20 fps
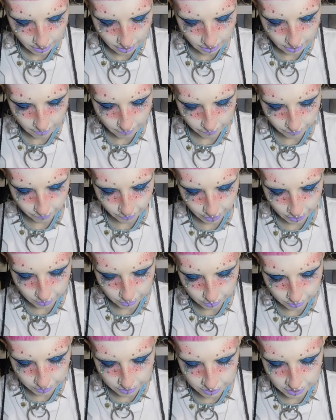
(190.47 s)
It
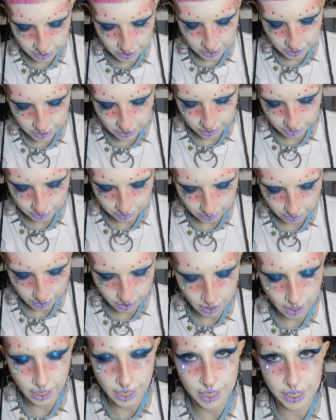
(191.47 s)
feels
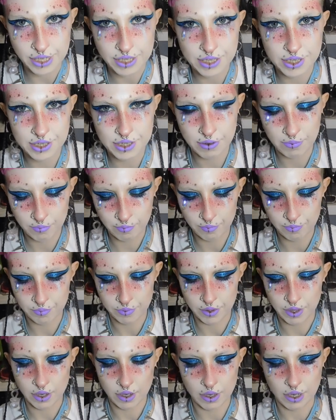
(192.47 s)
nice.
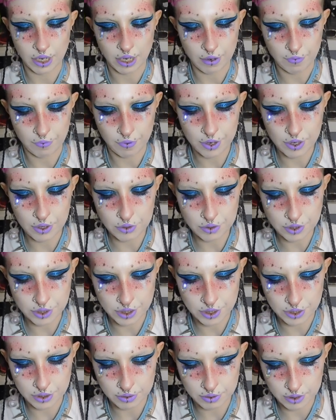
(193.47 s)
Like it
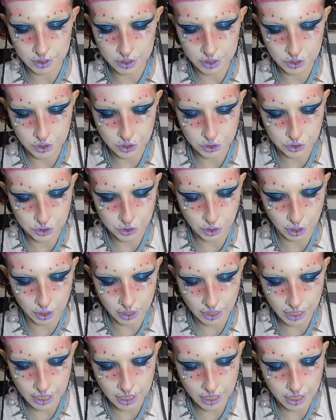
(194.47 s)
feels
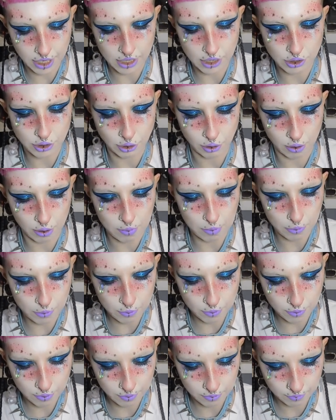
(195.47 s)
sturdy and
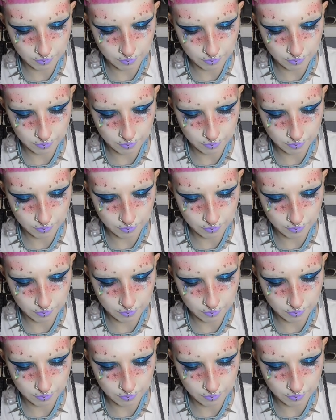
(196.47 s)
durable.